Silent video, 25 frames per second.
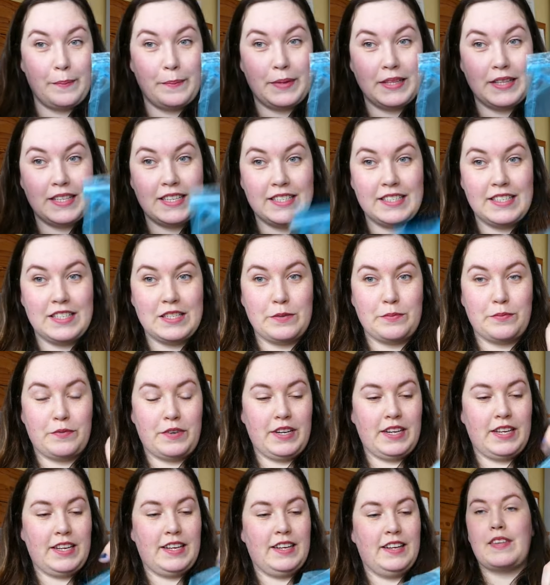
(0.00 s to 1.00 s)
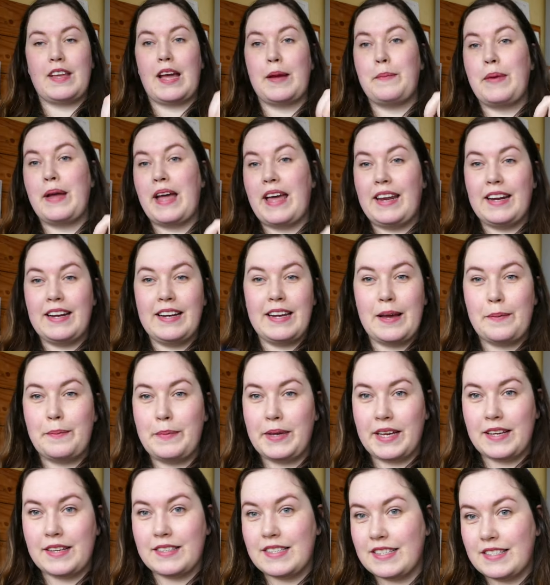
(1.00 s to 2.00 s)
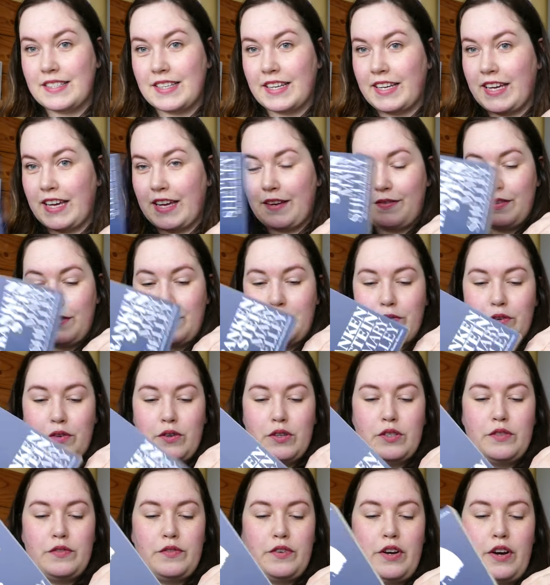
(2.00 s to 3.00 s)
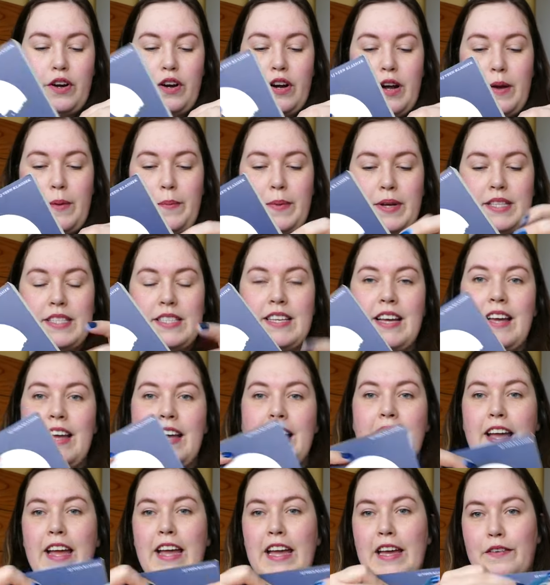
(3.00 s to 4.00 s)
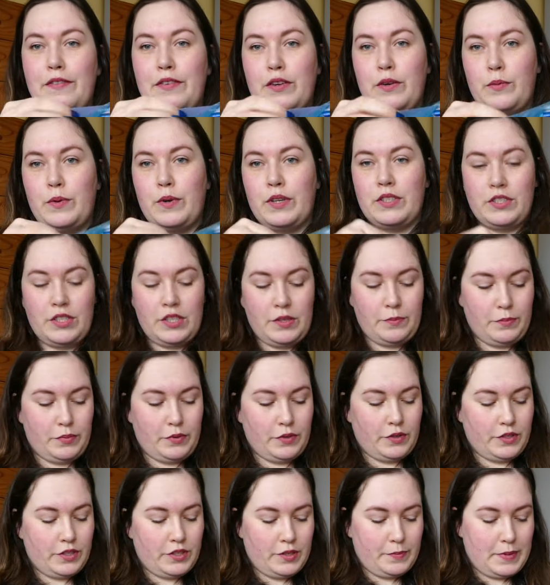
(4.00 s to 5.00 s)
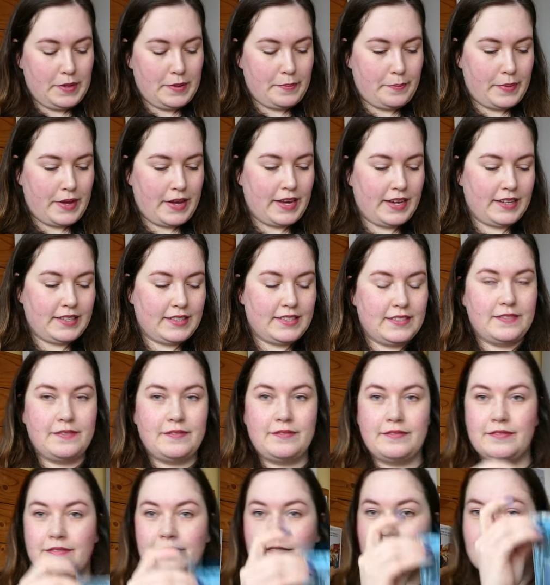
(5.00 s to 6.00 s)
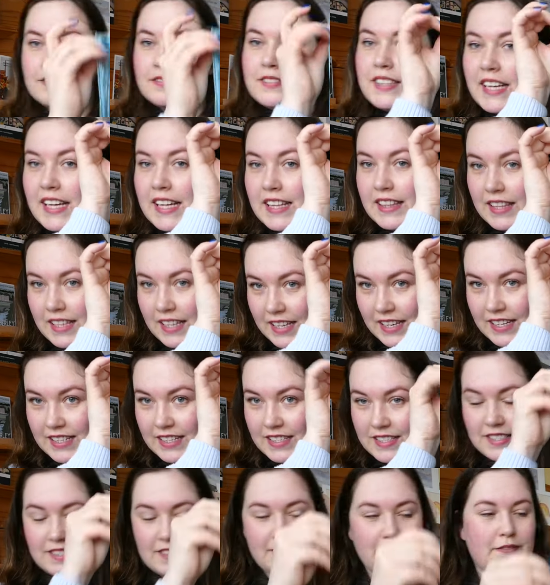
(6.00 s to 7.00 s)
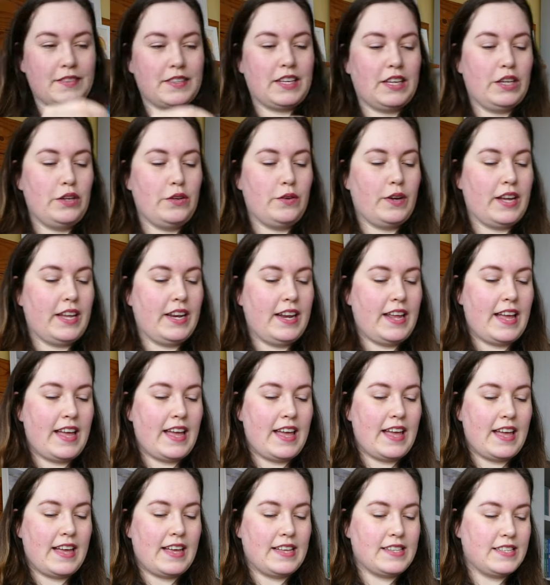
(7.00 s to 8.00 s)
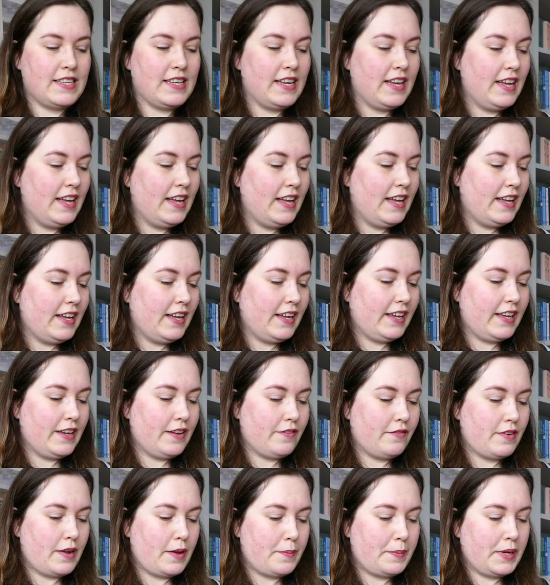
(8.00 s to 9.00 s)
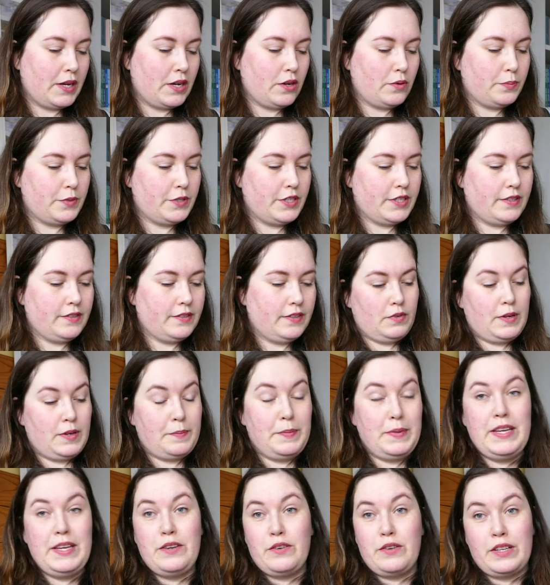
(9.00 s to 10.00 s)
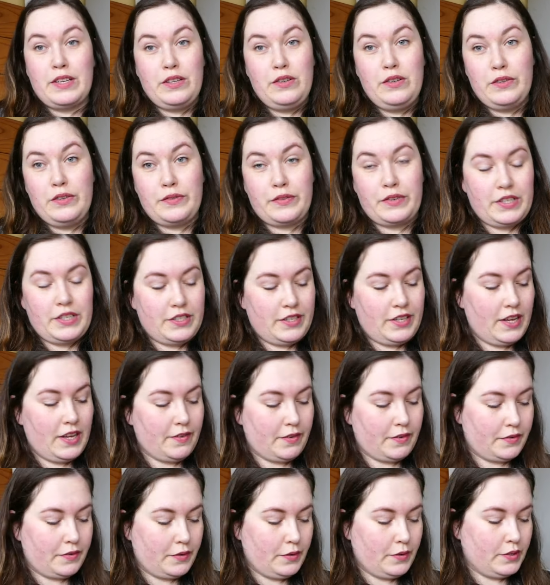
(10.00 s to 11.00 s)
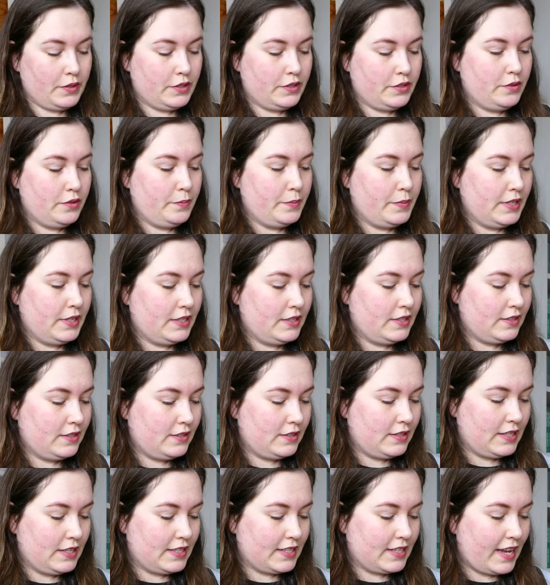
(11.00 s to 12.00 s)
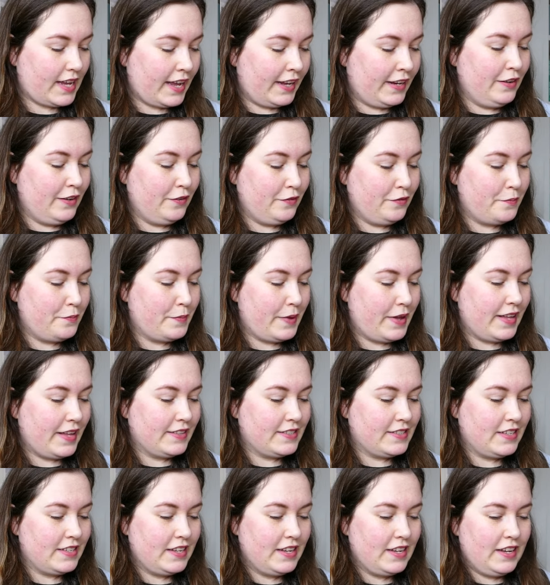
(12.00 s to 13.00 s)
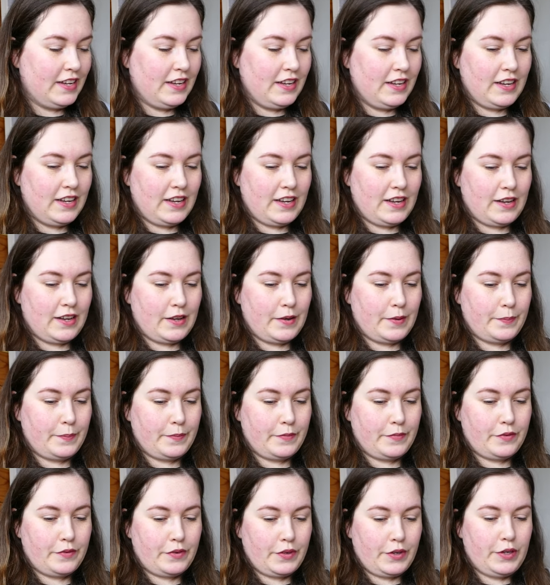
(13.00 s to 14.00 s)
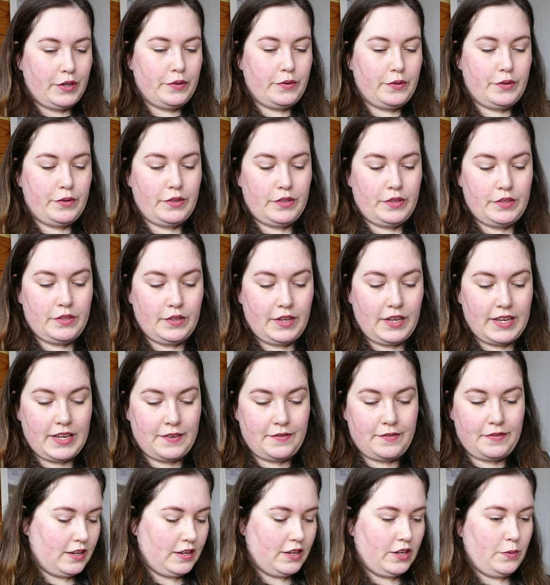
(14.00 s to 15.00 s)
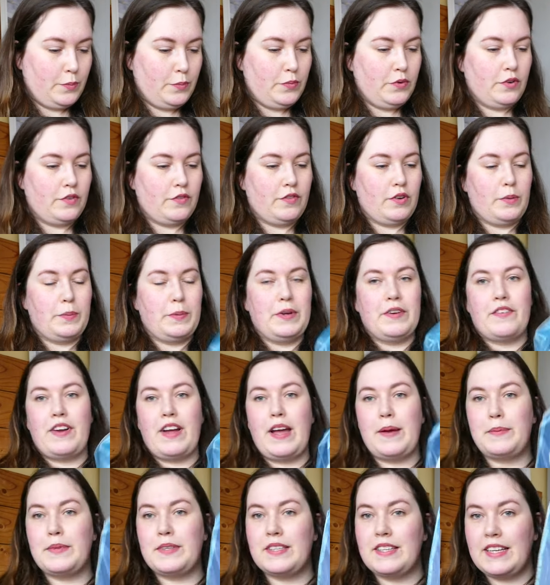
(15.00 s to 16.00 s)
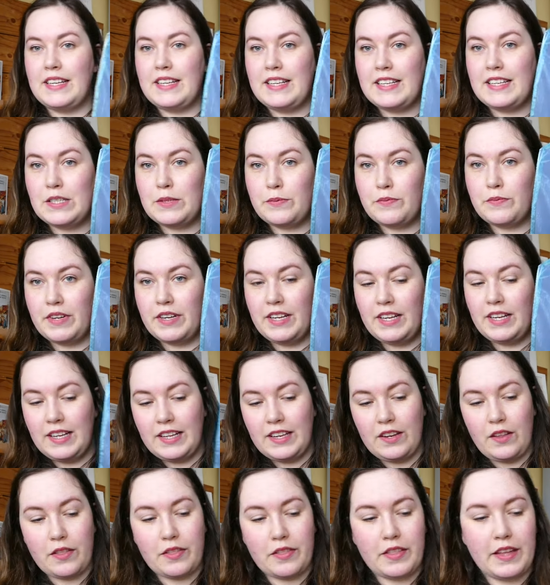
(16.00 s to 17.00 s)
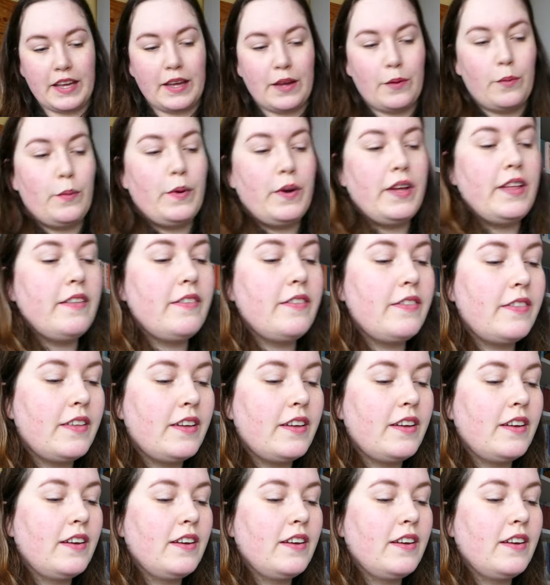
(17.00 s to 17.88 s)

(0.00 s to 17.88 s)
but this is pretty. I'm adding that because it's a gift, of course, for her, but if you want your books to be packed in this, you can add a gift wrapping option. I mean, you can do it for yourself if you want to, but it's kind of meant um, for you to give. Your book will be wrapped in this pretty little thing with